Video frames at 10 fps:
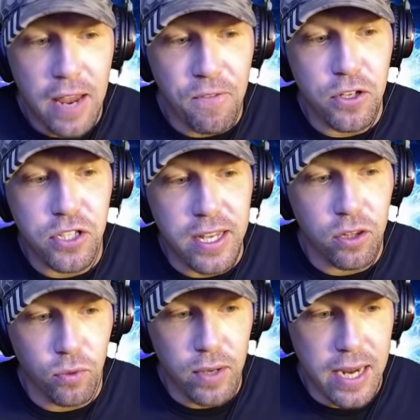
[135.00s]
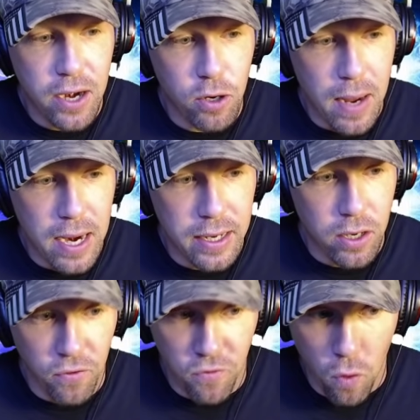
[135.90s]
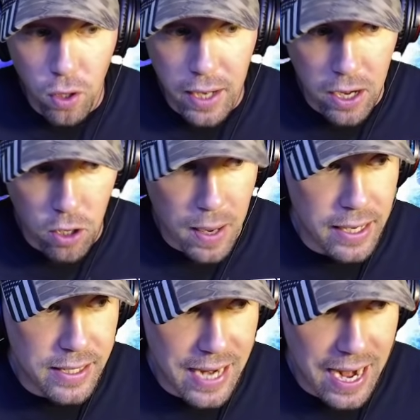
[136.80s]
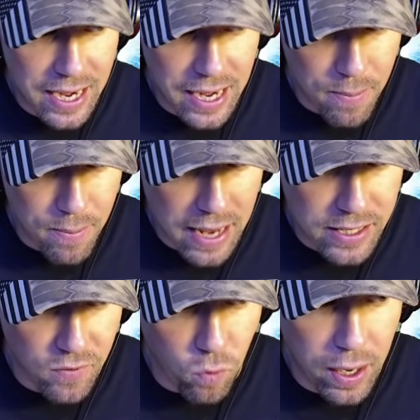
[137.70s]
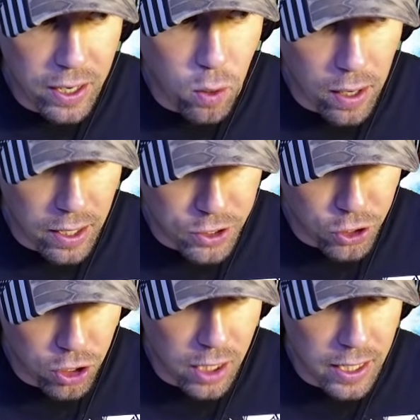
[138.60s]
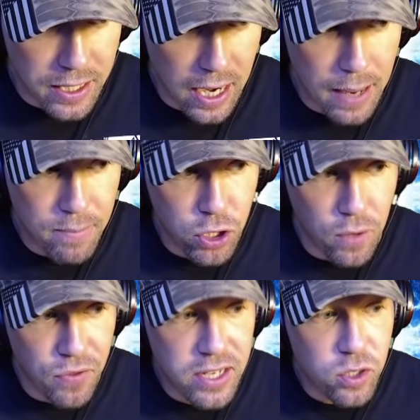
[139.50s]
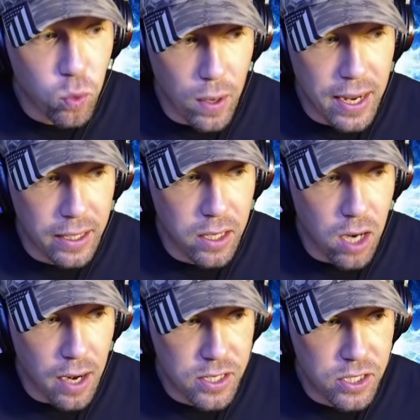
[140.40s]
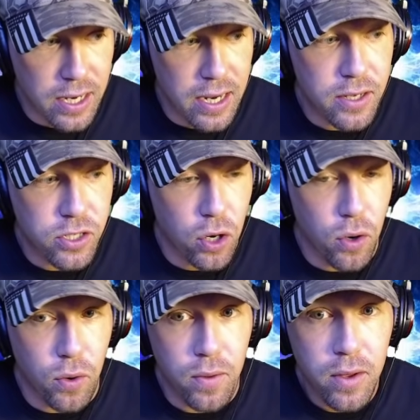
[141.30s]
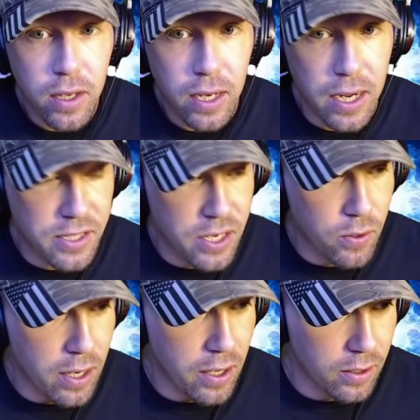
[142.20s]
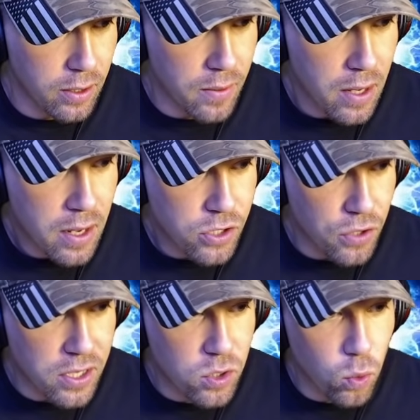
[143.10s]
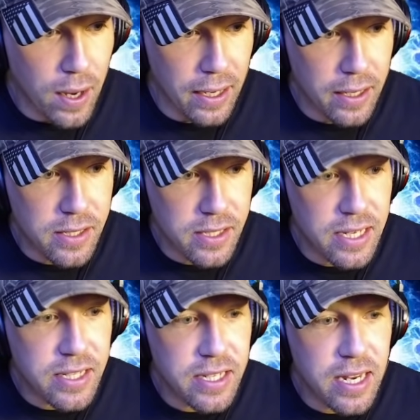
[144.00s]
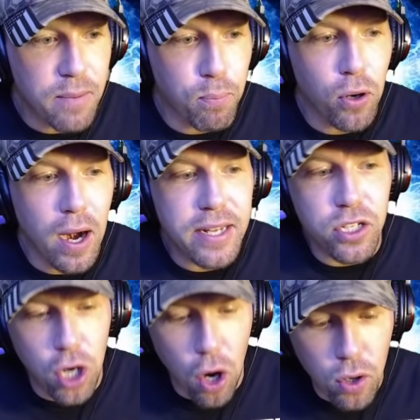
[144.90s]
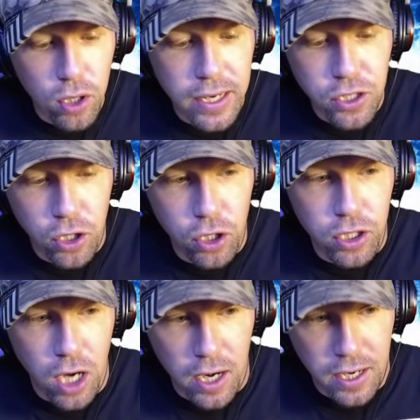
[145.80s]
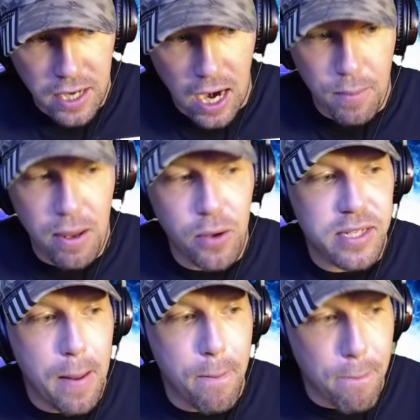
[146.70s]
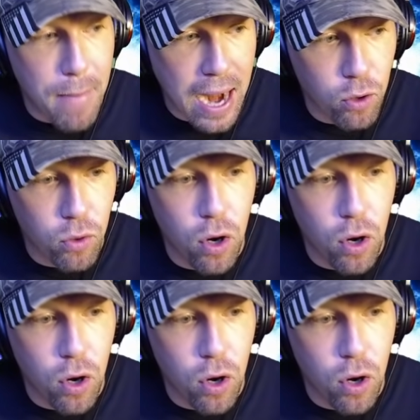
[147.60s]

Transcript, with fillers: you see three candle body or four candle bodies and a massive wick where it turned on a dime. So this wick, honestly, so can you see what I hear? So this wick, since price totally turned on a dime, it was a macro